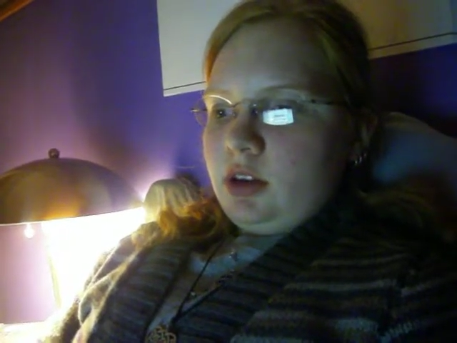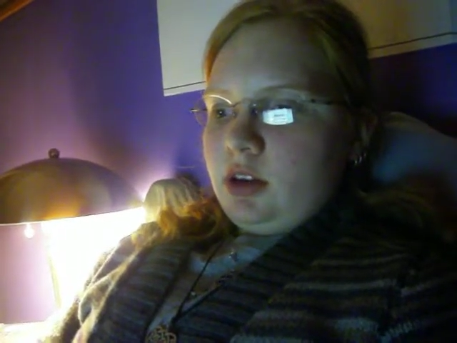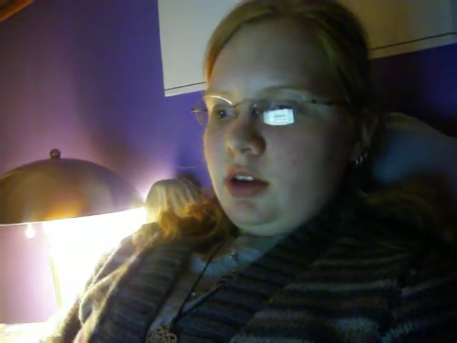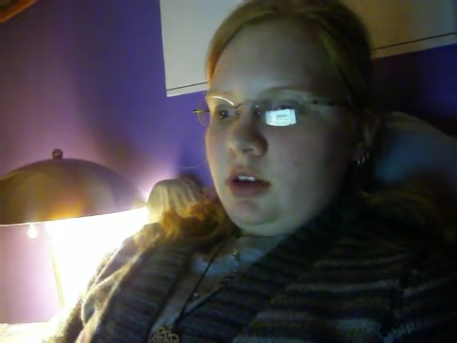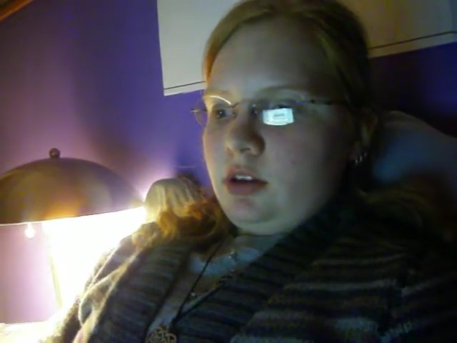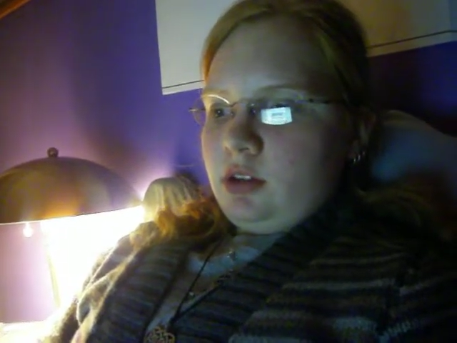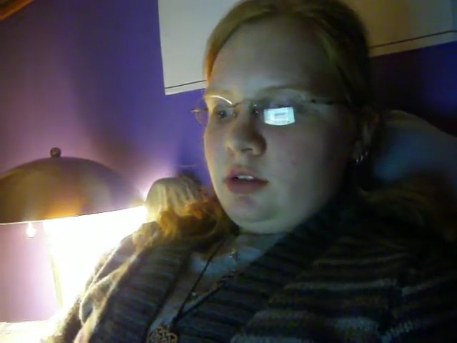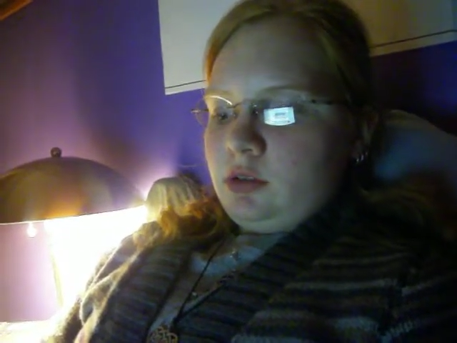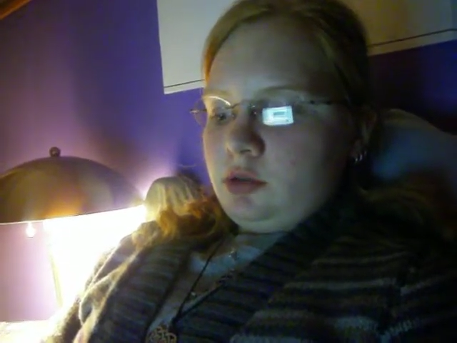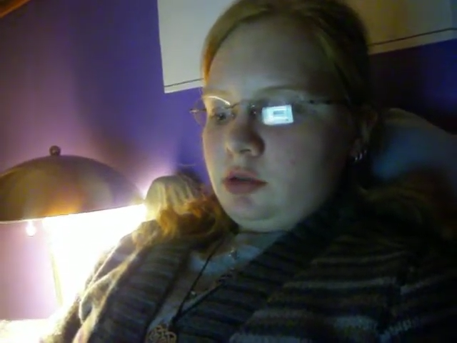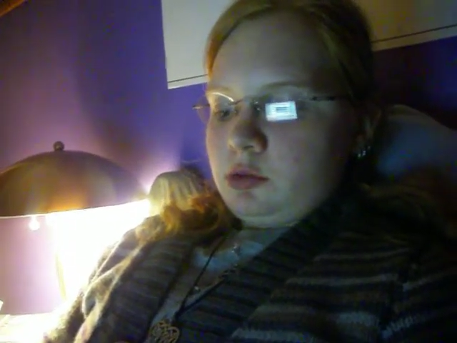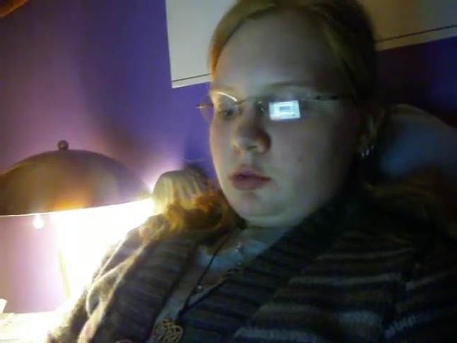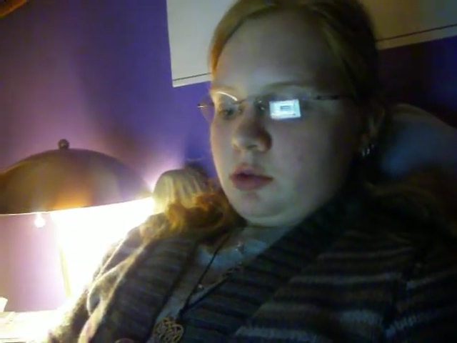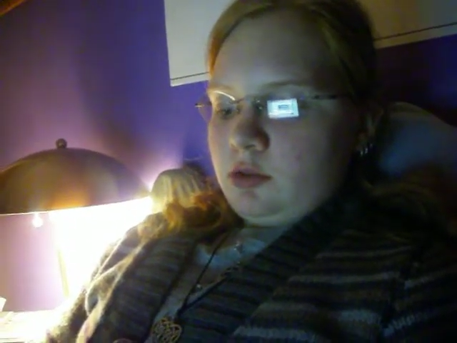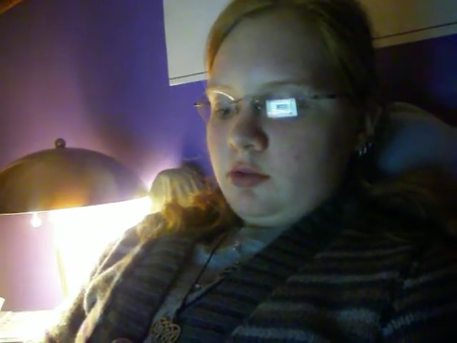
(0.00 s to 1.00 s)
and this
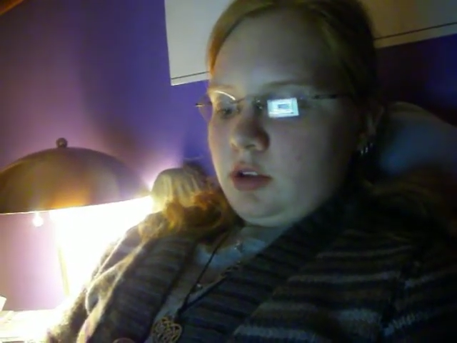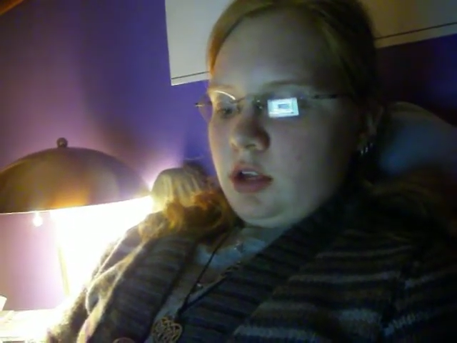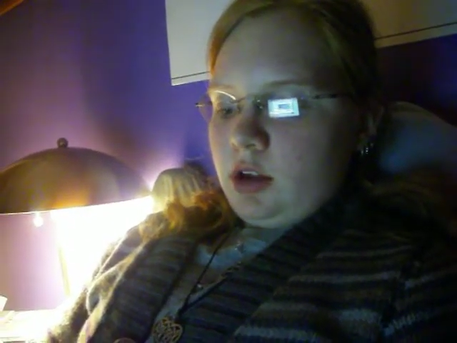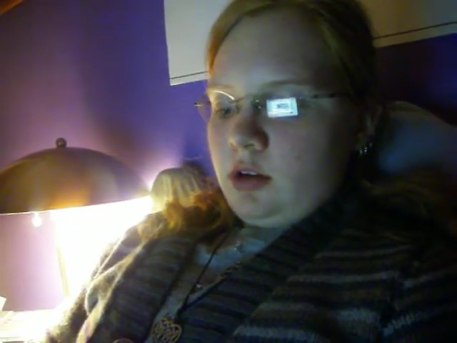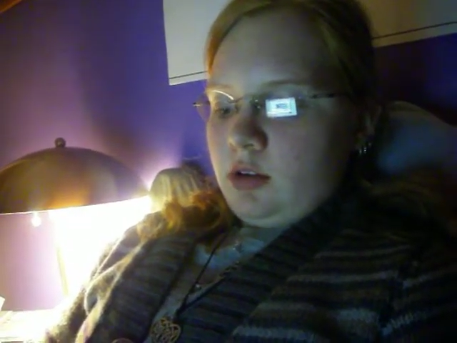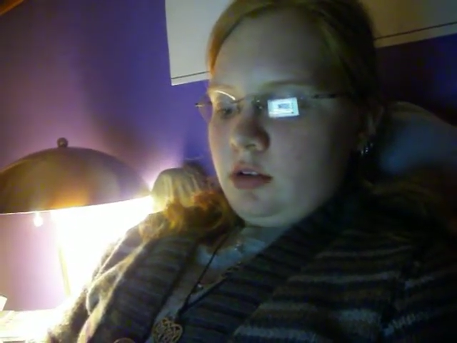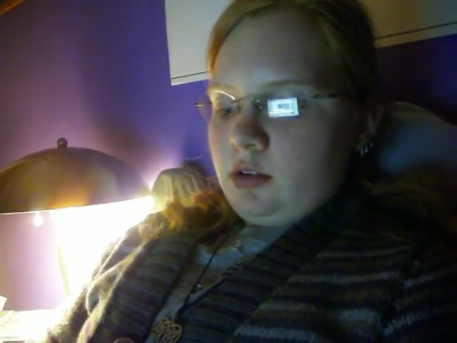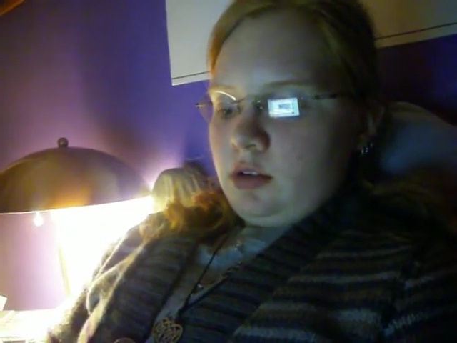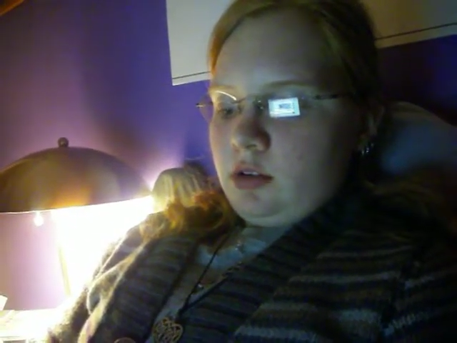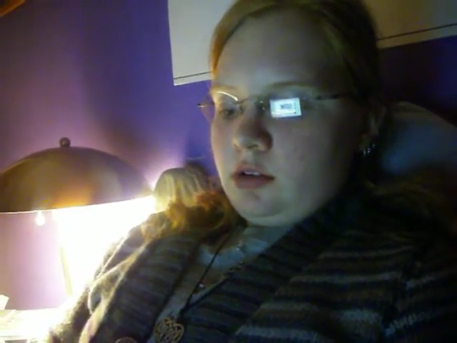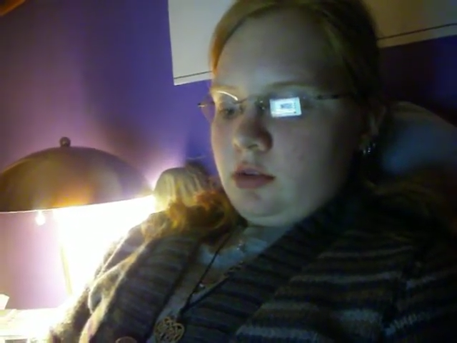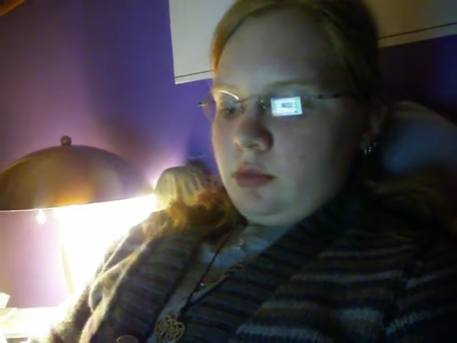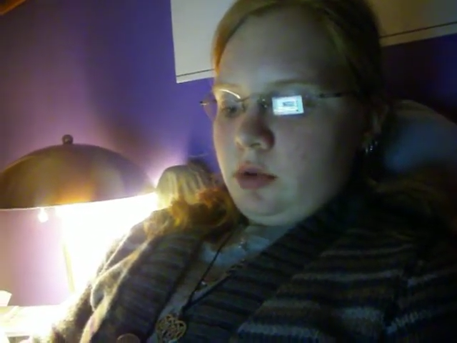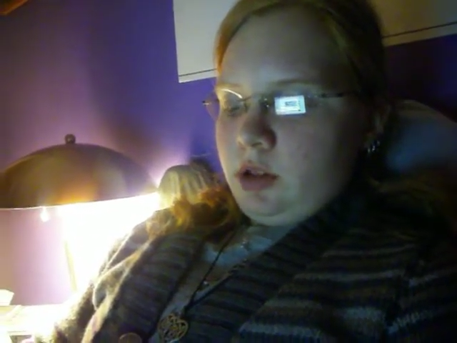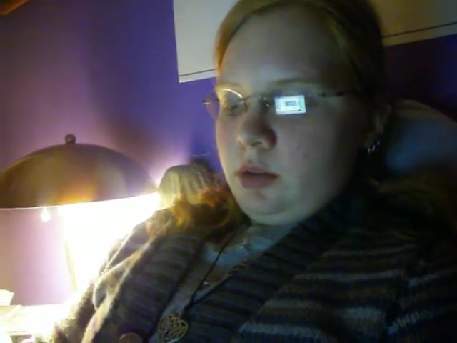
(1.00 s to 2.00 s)
was one of the characters
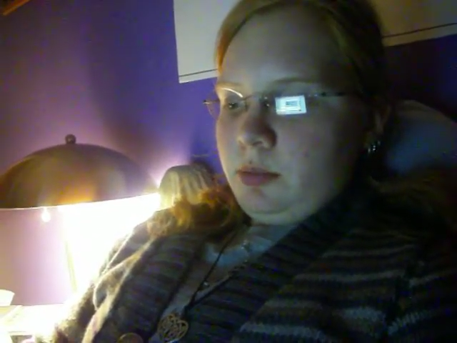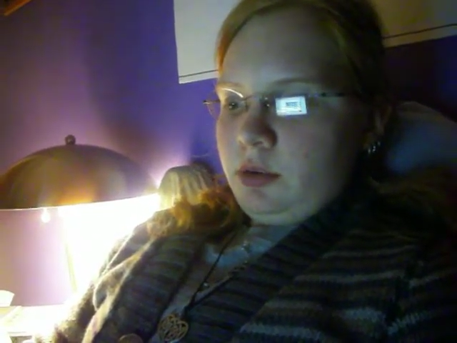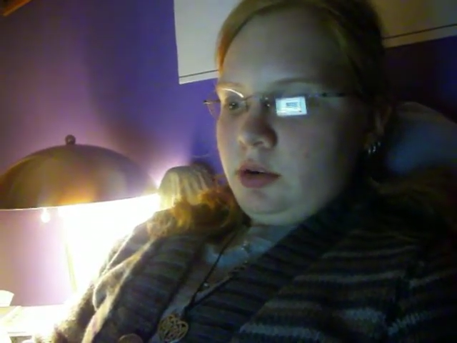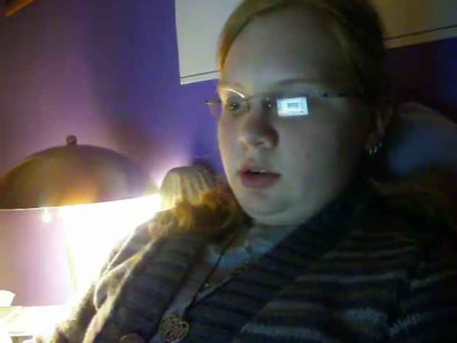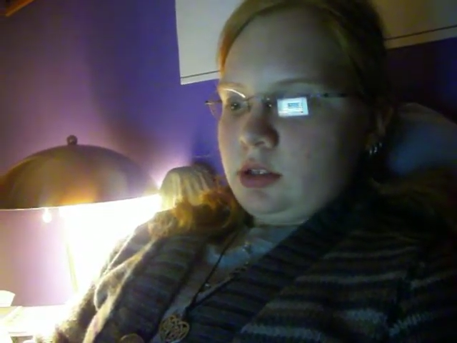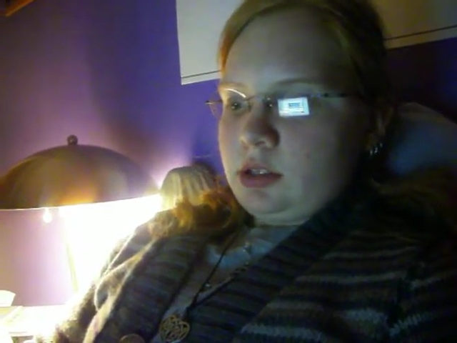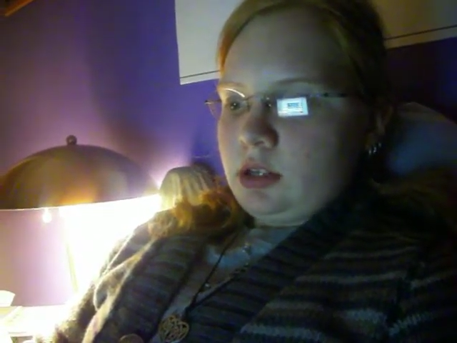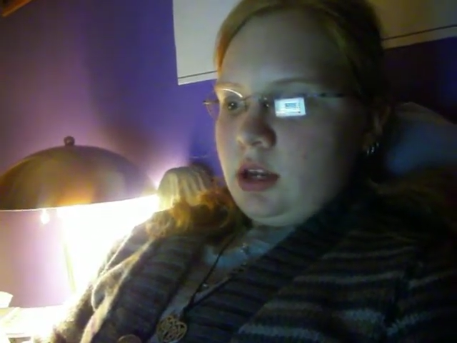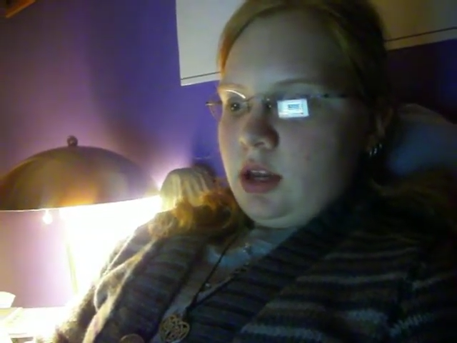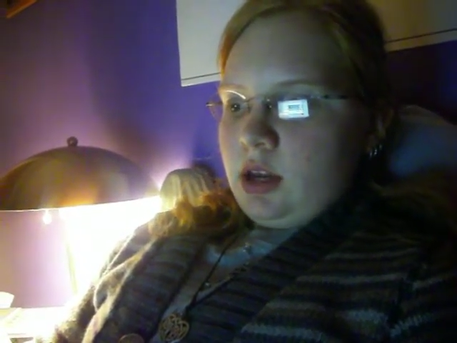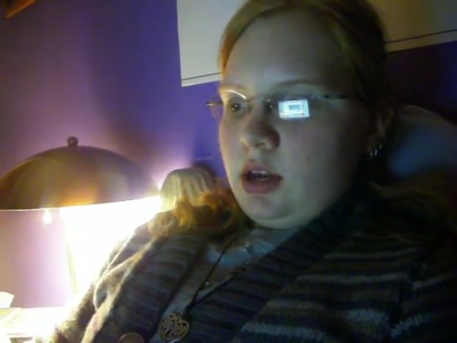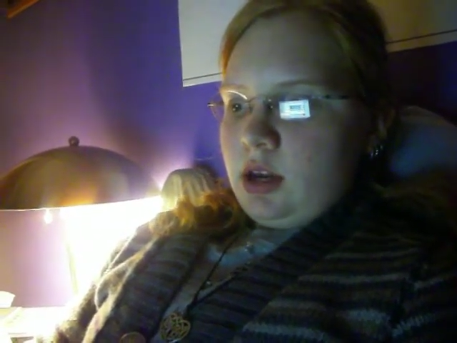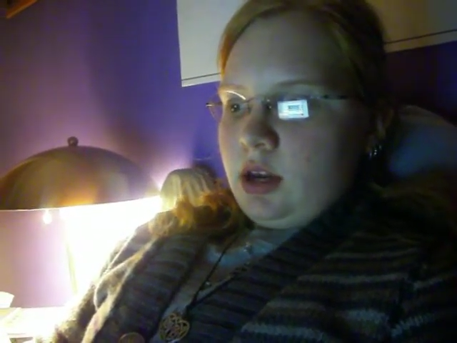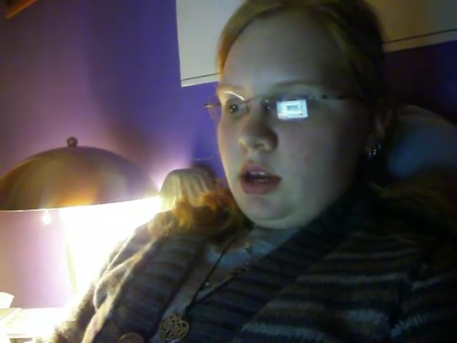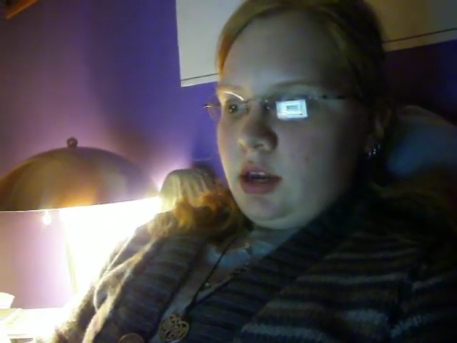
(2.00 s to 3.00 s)
in one of the books,
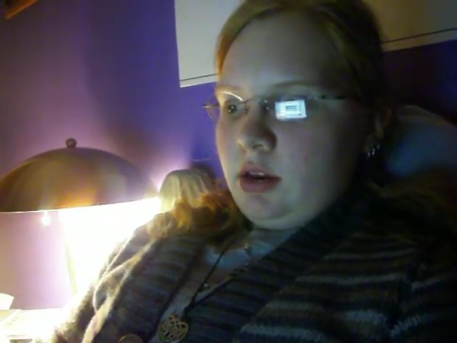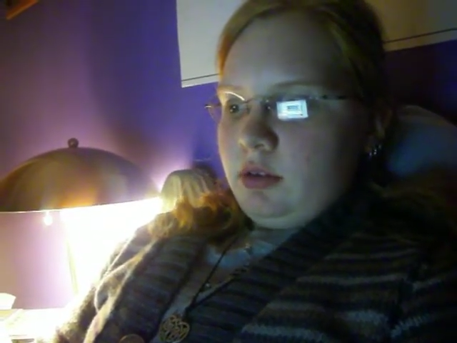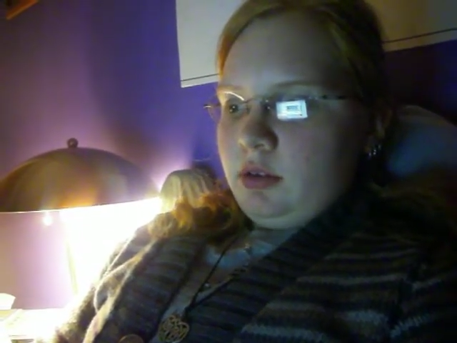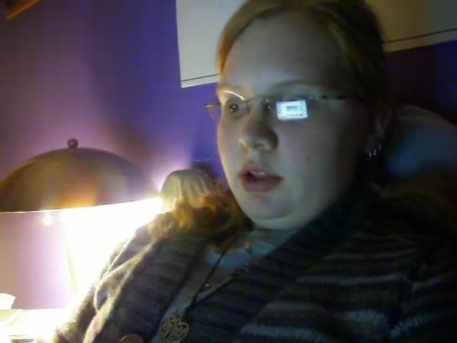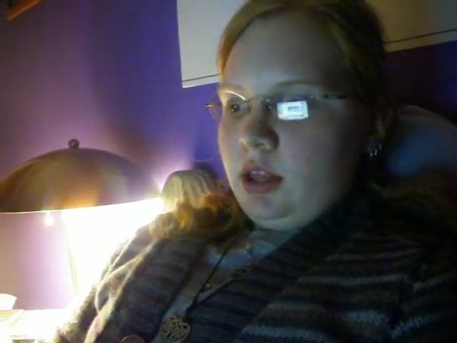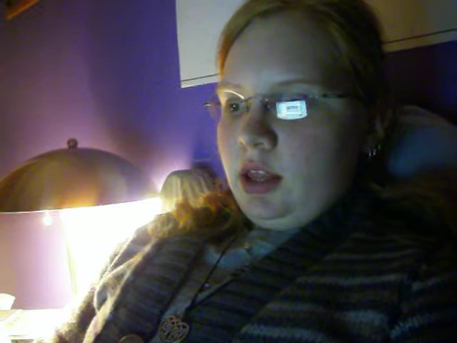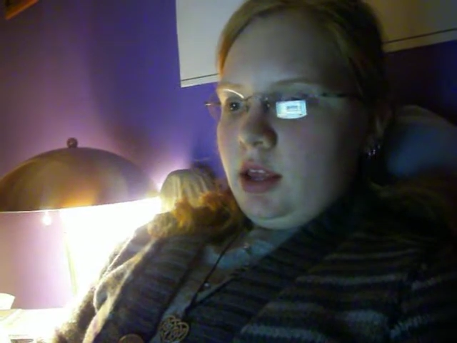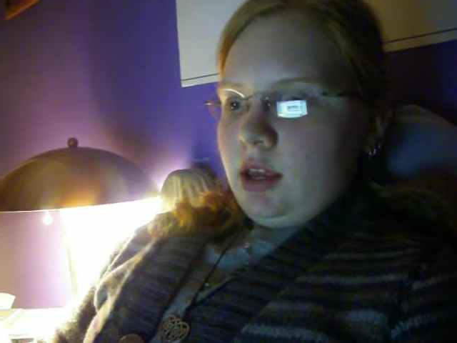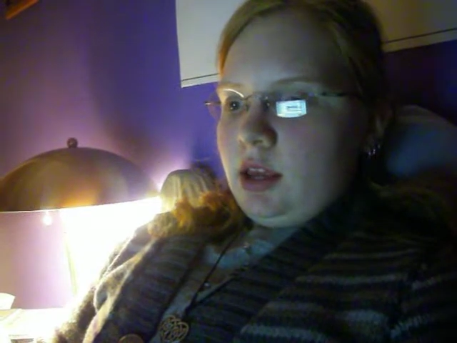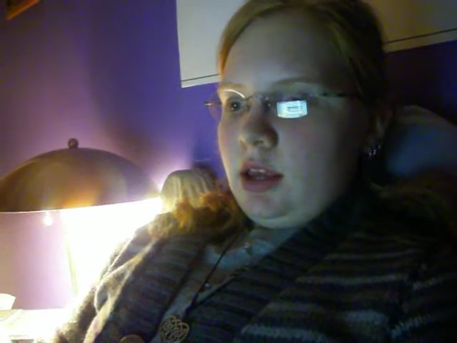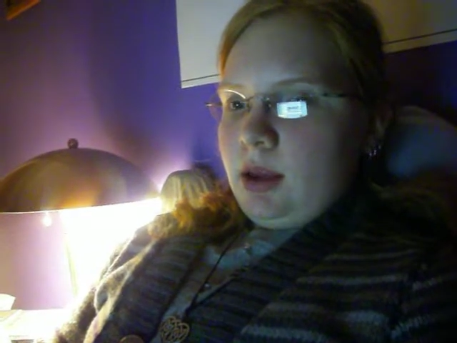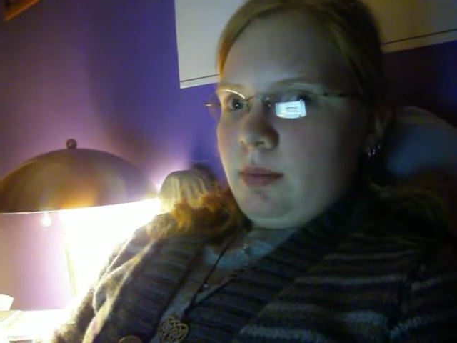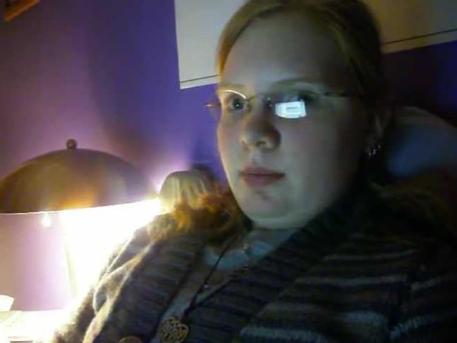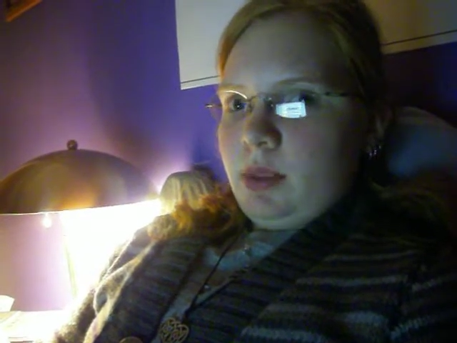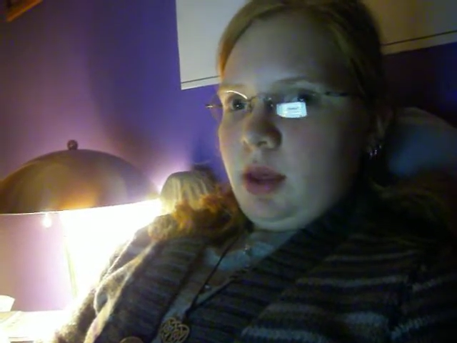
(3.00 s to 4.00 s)
and I really like it.